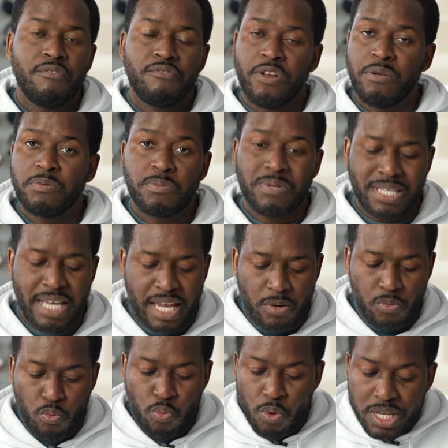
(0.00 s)
frames per
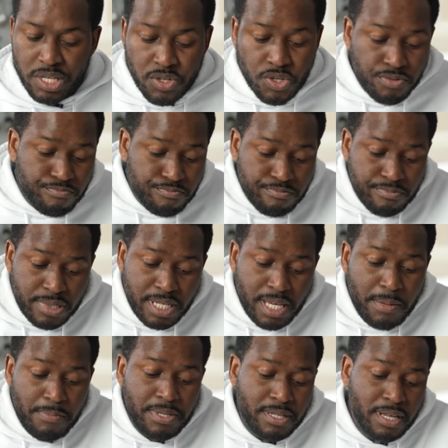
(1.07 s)
second, which
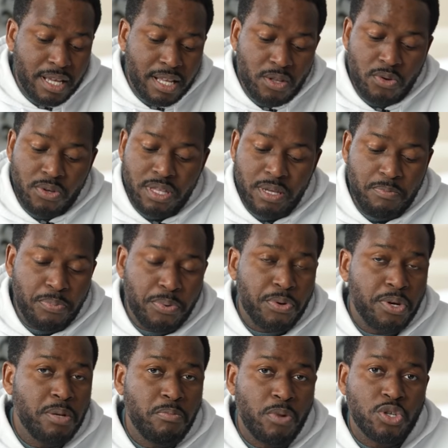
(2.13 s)
seems that, look, they're
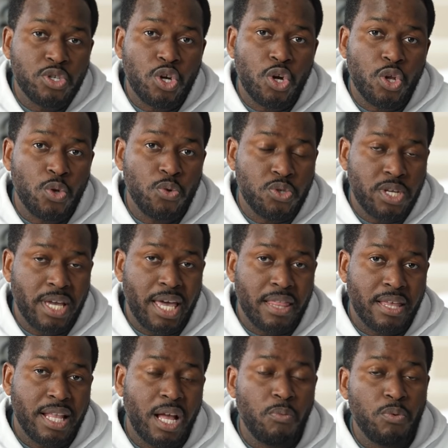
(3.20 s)
pretty much close
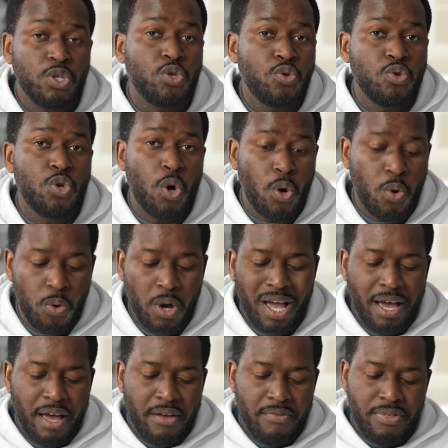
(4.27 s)
together. Now, we do know
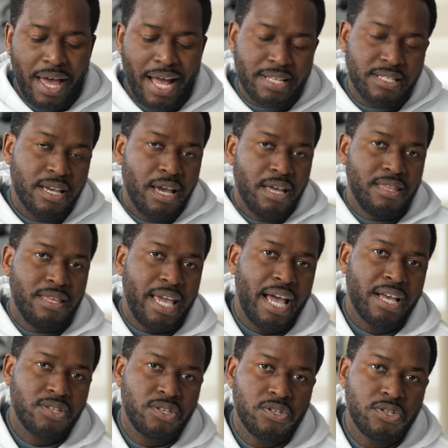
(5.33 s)
that the
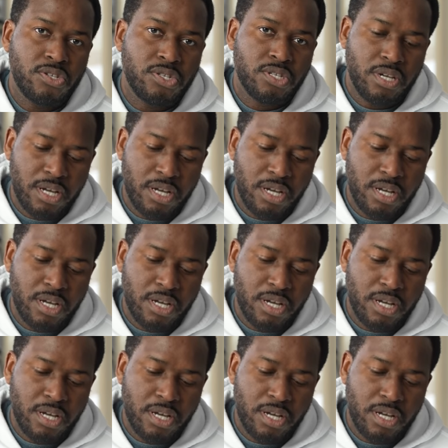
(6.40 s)
Exynos